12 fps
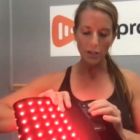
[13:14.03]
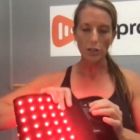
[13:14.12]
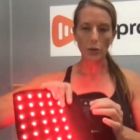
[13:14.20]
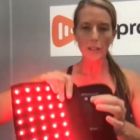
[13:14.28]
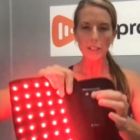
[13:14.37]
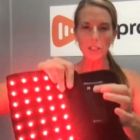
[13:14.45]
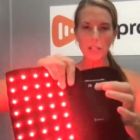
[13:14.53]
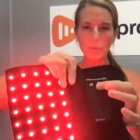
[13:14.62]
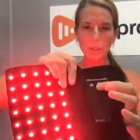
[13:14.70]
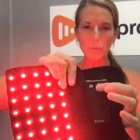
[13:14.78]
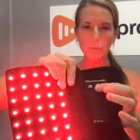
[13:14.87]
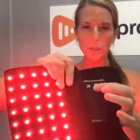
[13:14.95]
So each time
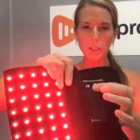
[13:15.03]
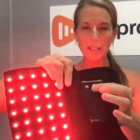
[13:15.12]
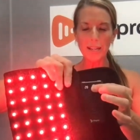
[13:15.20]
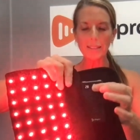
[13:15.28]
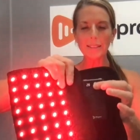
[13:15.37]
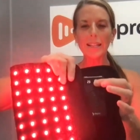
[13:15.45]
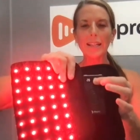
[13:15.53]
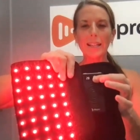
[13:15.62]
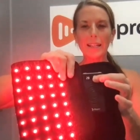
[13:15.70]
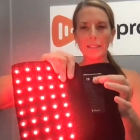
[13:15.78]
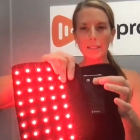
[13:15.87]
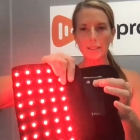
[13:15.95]
that you push that,
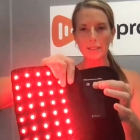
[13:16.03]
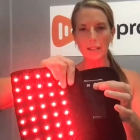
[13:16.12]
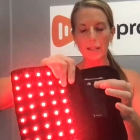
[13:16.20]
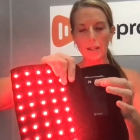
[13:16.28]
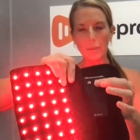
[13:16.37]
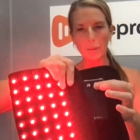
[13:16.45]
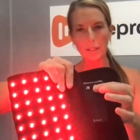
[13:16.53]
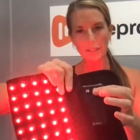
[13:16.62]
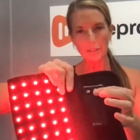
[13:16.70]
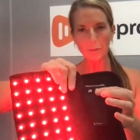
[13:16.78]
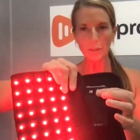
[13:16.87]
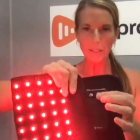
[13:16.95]
it is a
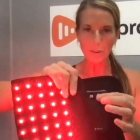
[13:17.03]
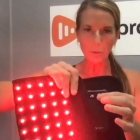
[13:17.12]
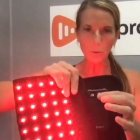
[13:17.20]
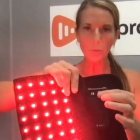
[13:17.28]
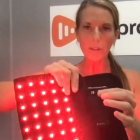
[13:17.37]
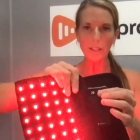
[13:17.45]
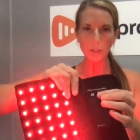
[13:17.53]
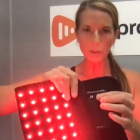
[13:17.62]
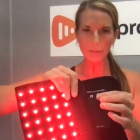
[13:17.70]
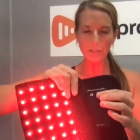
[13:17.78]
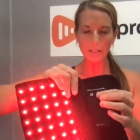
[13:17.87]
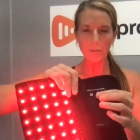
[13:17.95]
different level. We've got 2
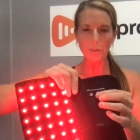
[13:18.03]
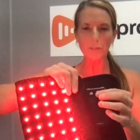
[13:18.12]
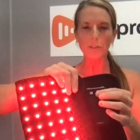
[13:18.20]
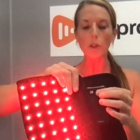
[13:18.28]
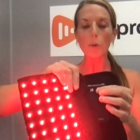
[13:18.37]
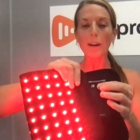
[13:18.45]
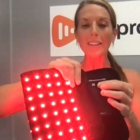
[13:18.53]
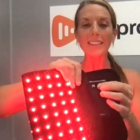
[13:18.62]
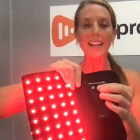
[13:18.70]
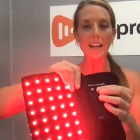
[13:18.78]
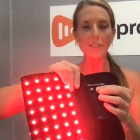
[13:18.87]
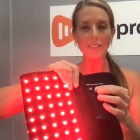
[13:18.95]
different levels. If you go back to
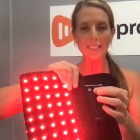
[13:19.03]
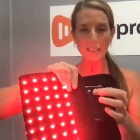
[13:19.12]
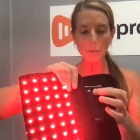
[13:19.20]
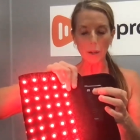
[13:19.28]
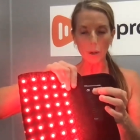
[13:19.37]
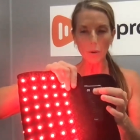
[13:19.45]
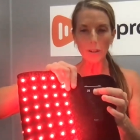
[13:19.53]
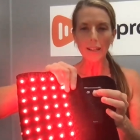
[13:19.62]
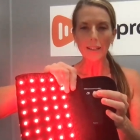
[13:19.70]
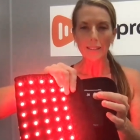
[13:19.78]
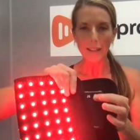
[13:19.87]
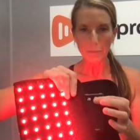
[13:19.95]
F0,
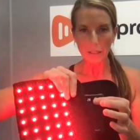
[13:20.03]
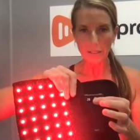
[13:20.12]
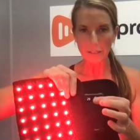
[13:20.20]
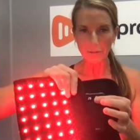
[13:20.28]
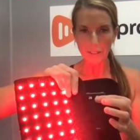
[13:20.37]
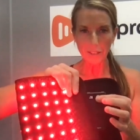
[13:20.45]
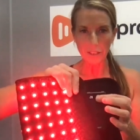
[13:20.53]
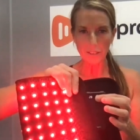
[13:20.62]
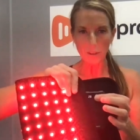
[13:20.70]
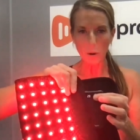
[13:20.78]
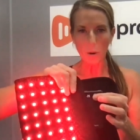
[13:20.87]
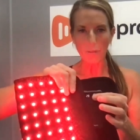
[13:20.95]
that means the flashing is
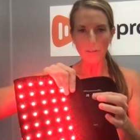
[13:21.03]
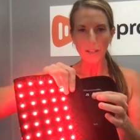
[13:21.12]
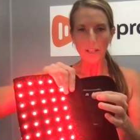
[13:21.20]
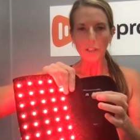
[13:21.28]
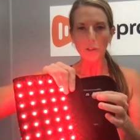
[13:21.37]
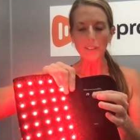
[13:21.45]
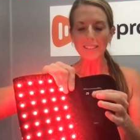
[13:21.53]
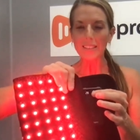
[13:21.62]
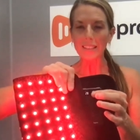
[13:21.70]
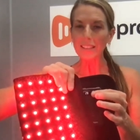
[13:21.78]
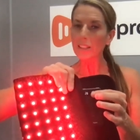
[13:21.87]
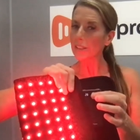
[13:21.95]
off. You can
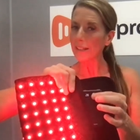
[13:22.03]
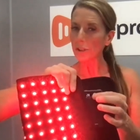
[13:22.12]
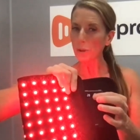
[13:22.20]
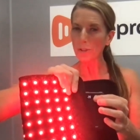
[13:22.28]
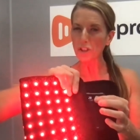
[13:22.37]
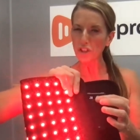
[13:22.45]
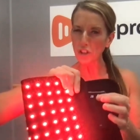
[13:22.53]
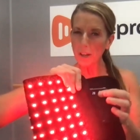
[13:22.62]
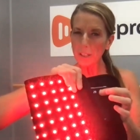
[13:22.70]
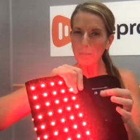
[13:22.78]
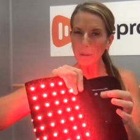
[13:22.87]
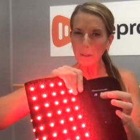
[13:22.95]
see that the lights are
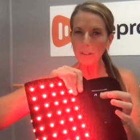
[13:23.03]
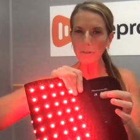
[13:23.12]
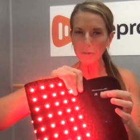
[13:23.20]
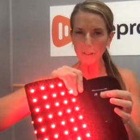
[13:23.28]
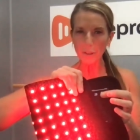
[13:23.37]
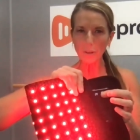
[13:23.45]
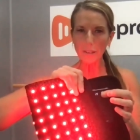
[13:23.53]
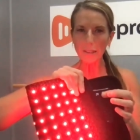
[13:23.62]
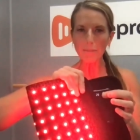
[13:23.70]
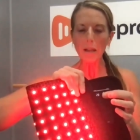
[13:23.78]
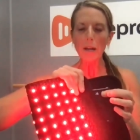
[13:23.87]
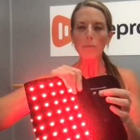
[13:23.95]
just barely
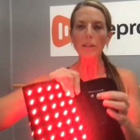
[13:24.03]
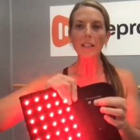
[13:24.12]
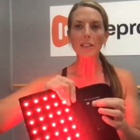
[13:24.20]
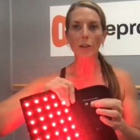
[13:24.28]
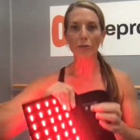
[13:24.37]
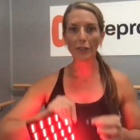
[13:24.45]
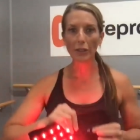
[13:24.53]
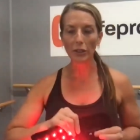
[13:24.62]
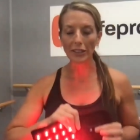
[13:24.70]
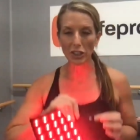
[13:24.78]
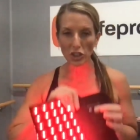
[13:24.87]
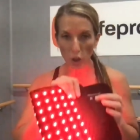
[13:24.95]
flickering because they're
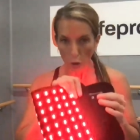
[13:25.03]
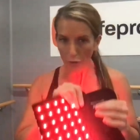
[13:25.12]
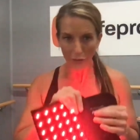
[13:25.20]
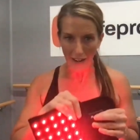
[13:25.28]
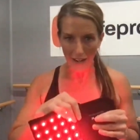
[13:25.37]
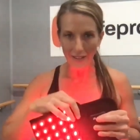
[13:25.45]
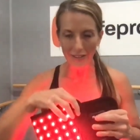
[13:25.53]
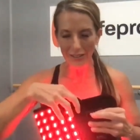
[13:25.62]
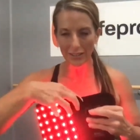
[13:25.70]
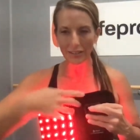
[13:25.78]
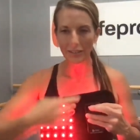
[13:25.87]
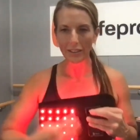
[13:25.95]
flickering so
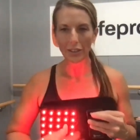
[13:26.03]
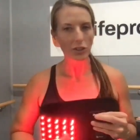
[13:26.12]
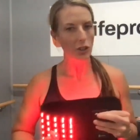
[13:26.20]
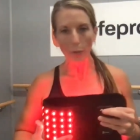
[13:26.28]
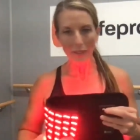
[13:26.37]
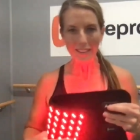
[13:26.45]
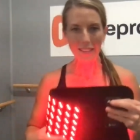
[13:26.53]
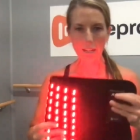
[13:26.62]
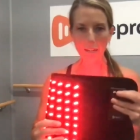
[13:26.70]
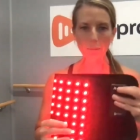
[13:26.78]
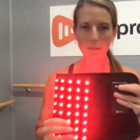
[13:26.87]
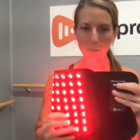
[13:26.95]
fast, so many
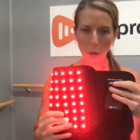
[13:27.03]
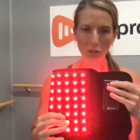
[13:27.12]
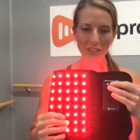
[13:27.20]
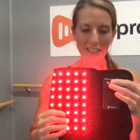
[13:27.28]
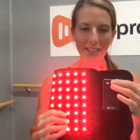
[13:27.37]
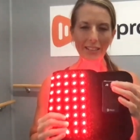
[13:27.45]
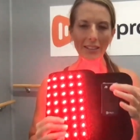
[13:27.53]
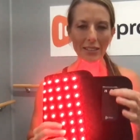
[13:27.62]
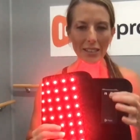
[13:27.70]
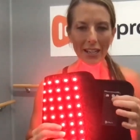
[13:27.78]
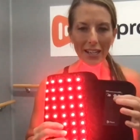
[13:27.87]
times per second,